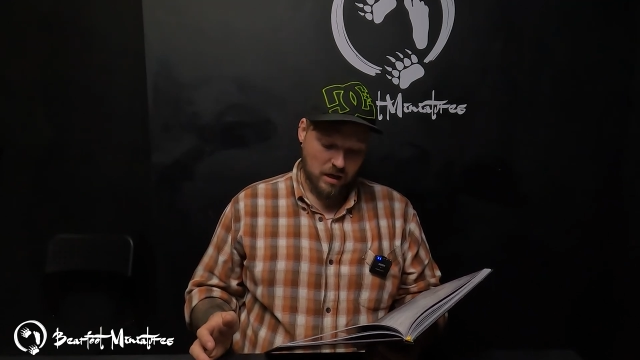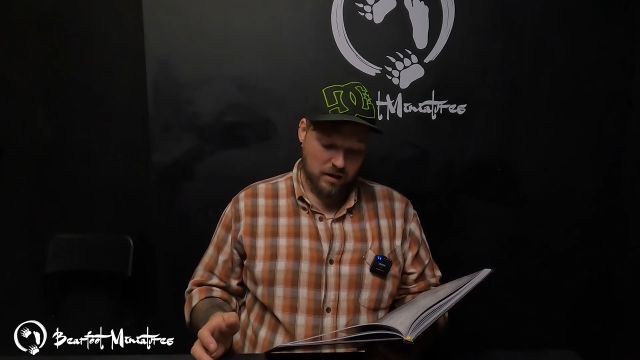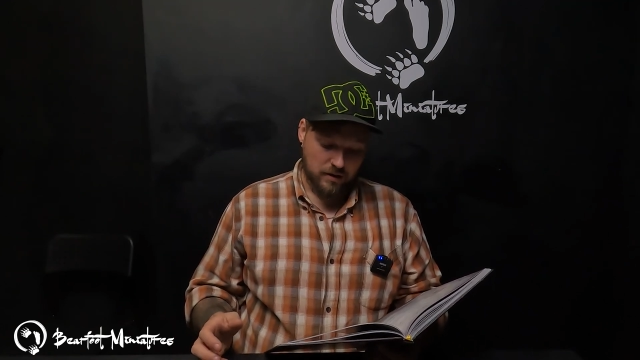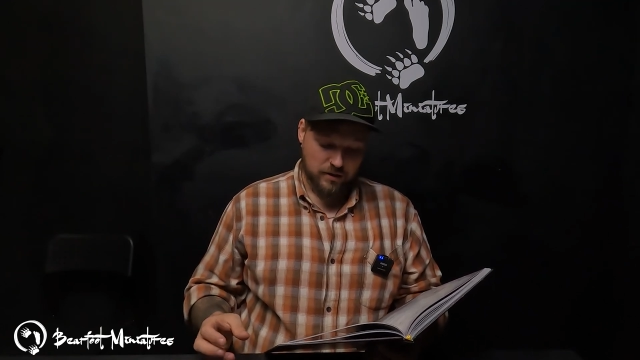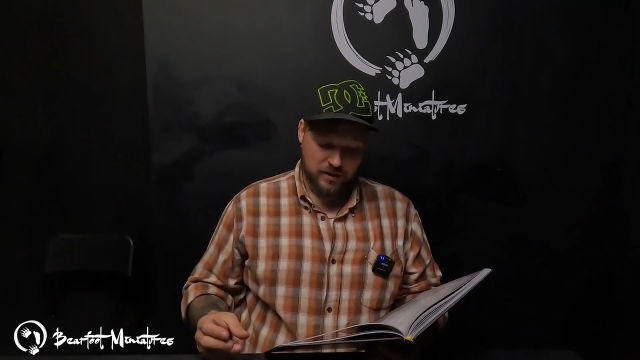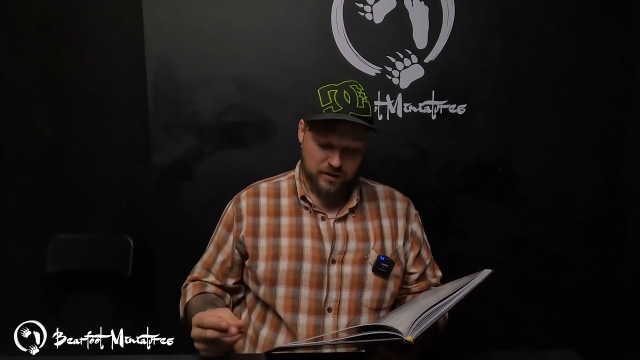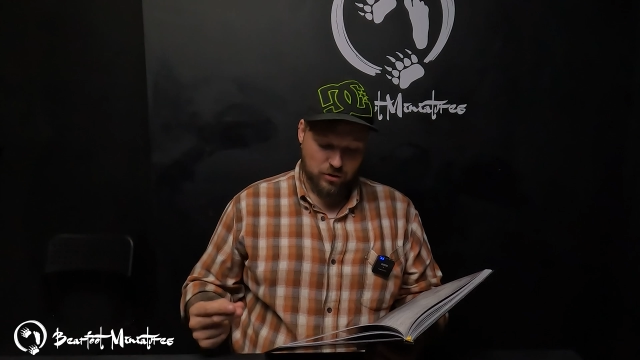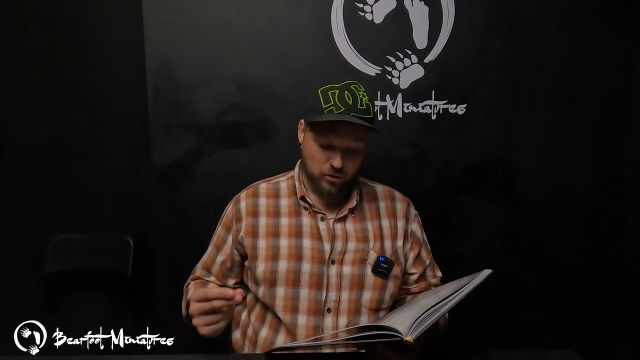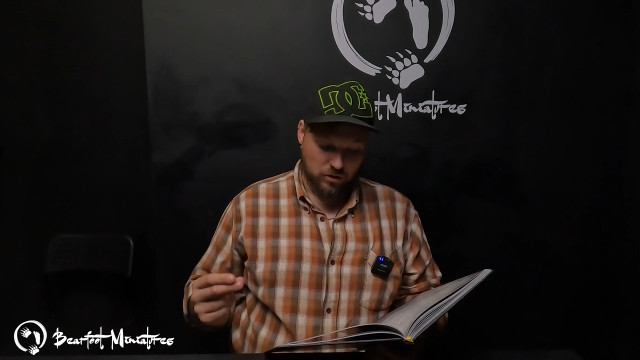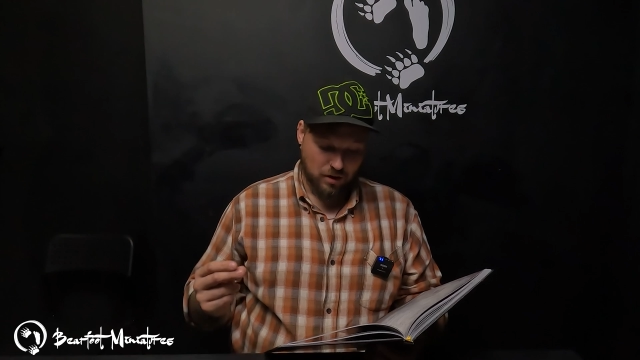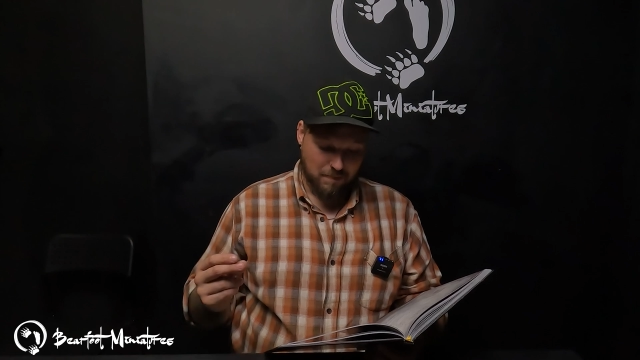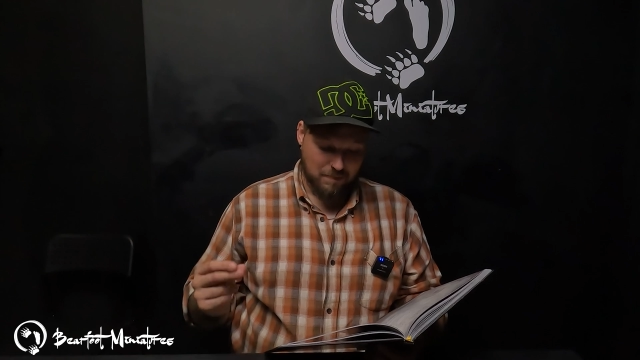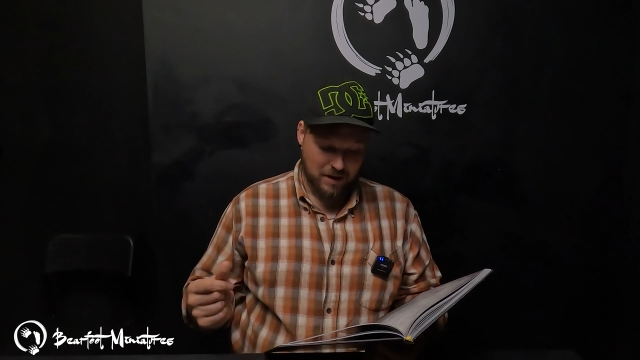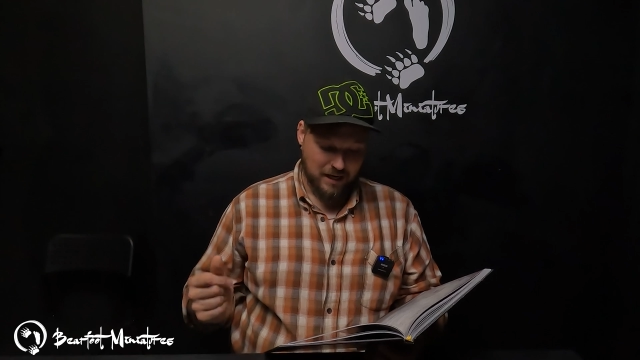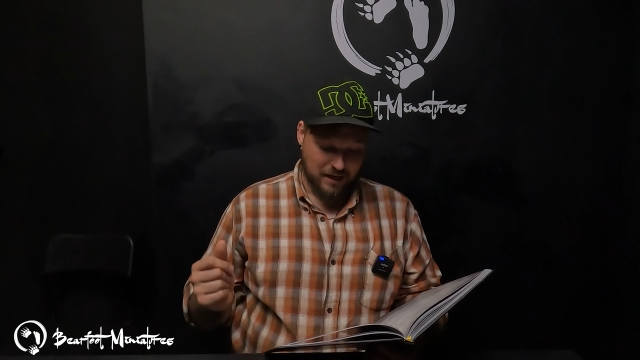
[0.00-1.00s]
because it's just
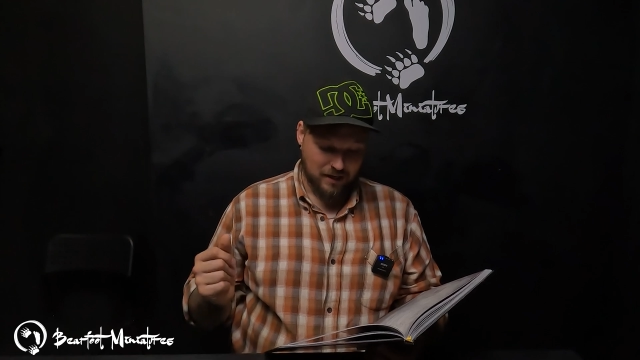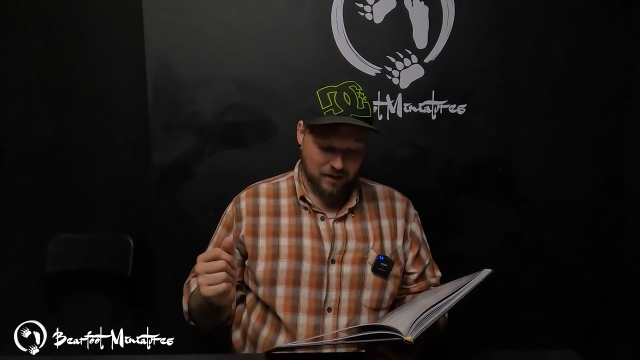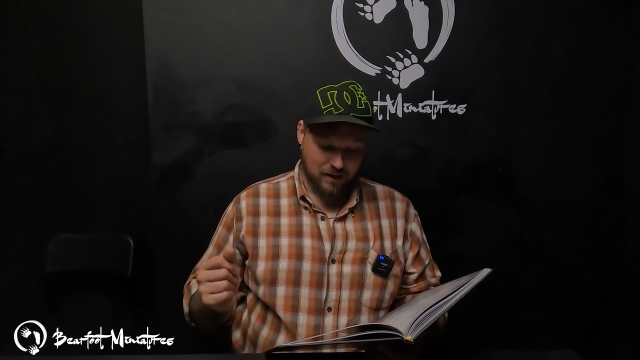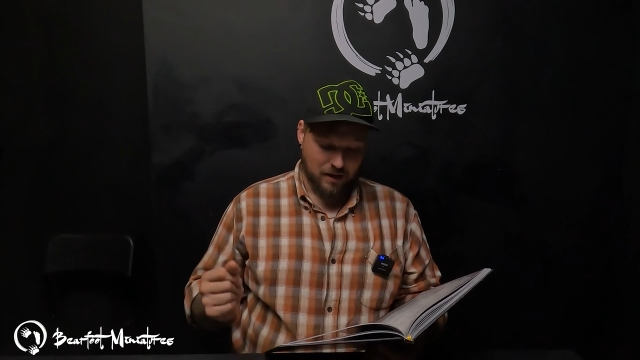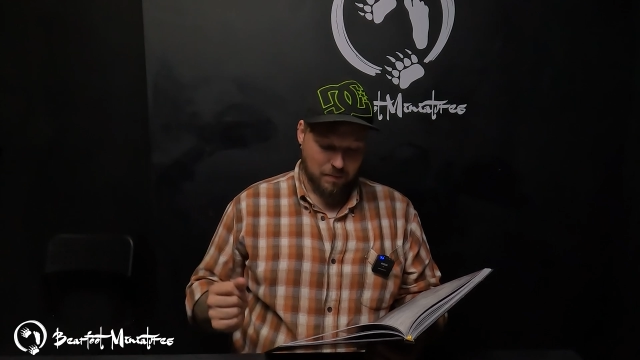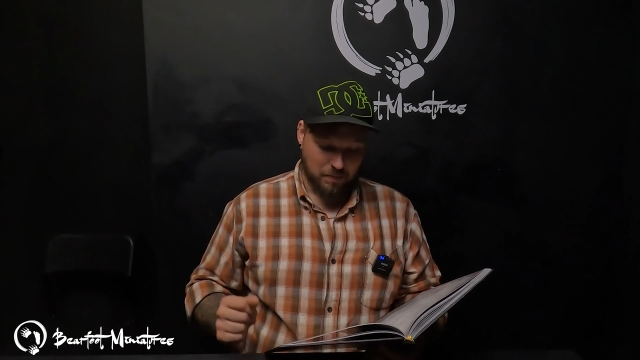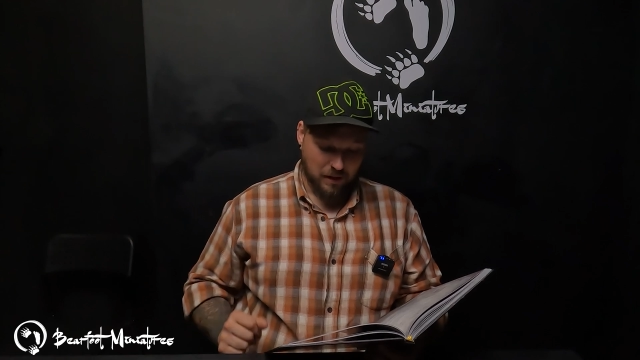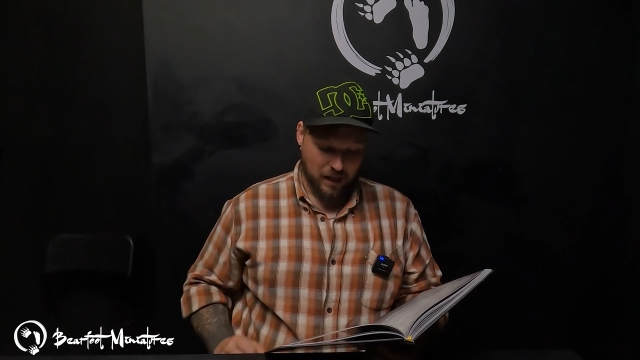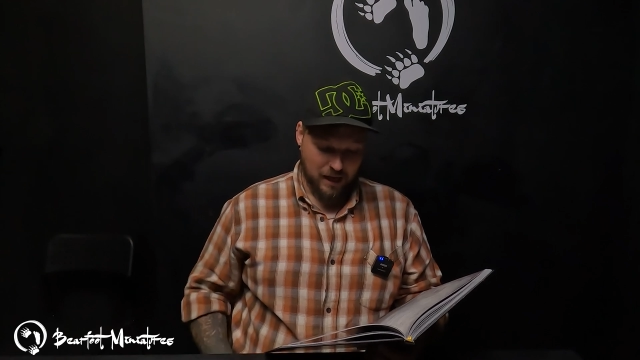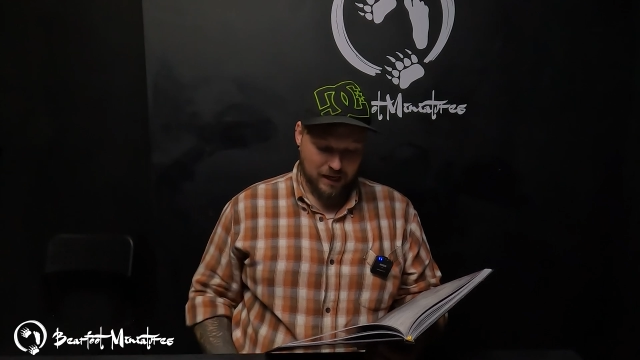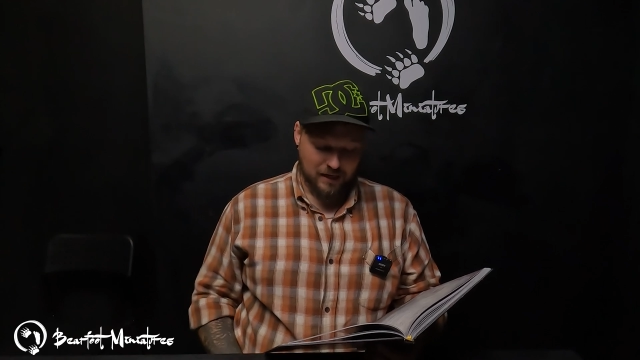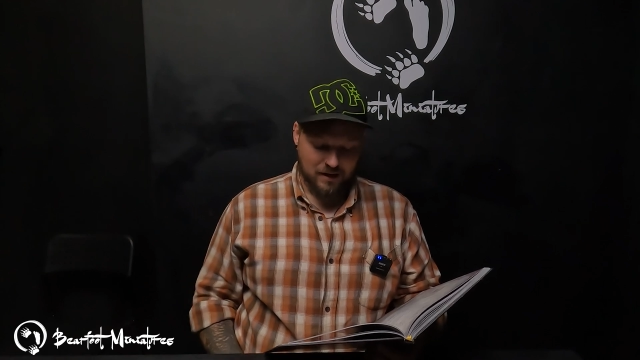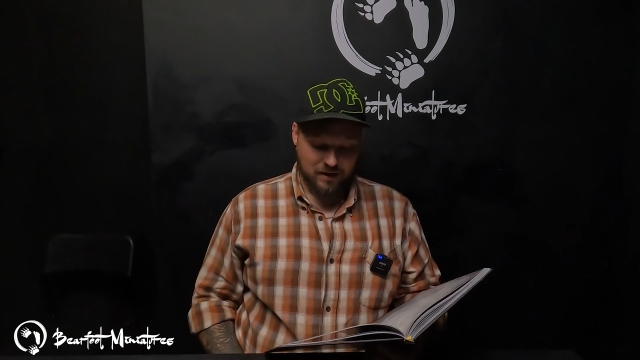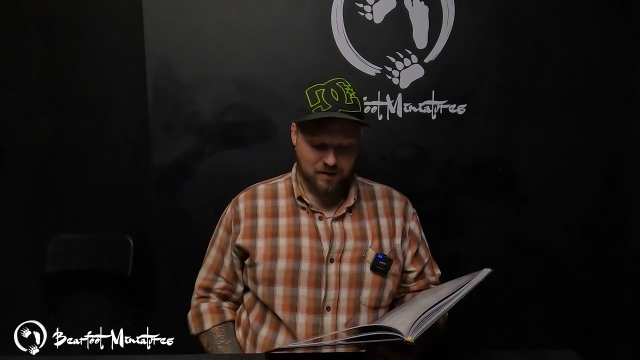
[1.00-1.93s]
immediately applied